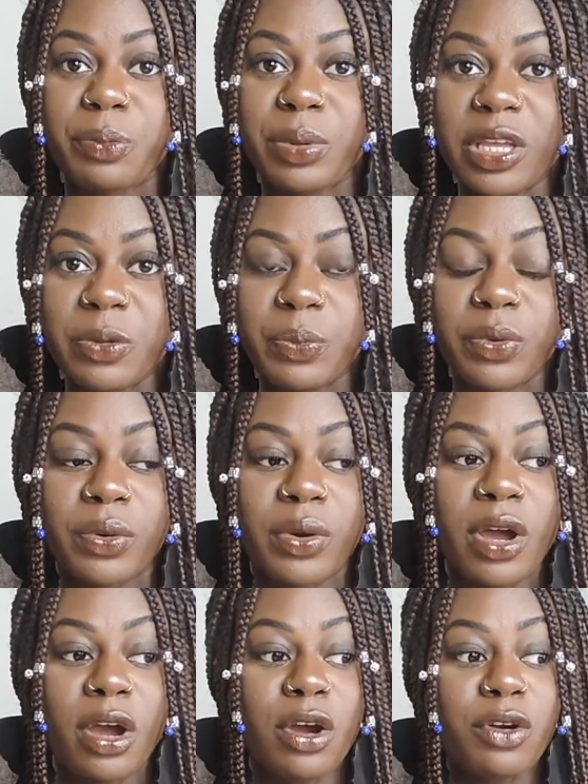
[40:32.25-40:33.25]
people
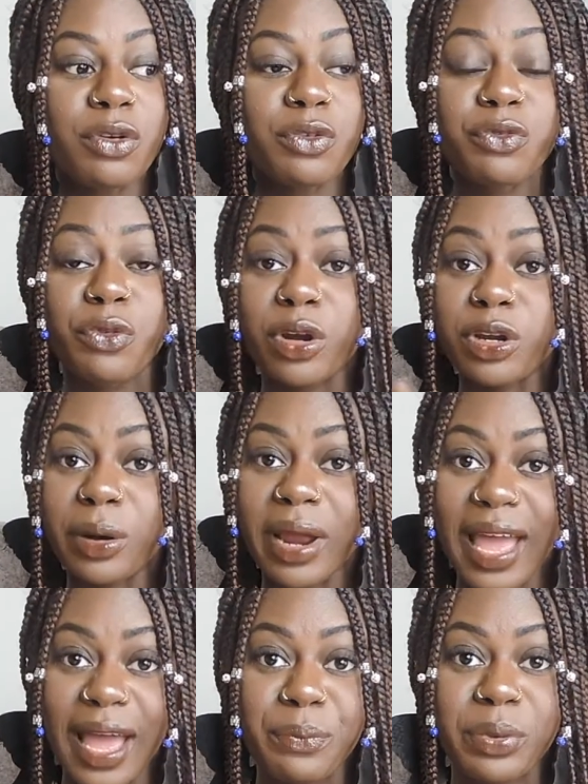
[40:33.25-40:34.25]
for your
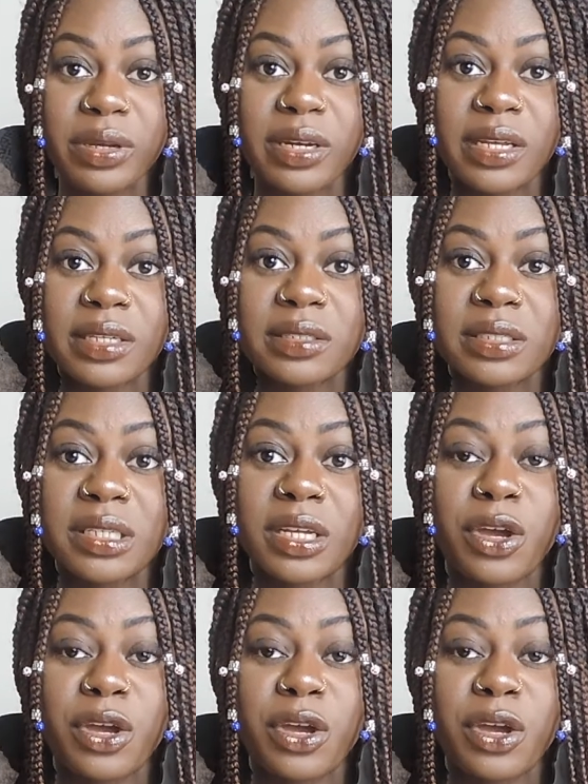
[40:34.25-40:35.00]
happiness,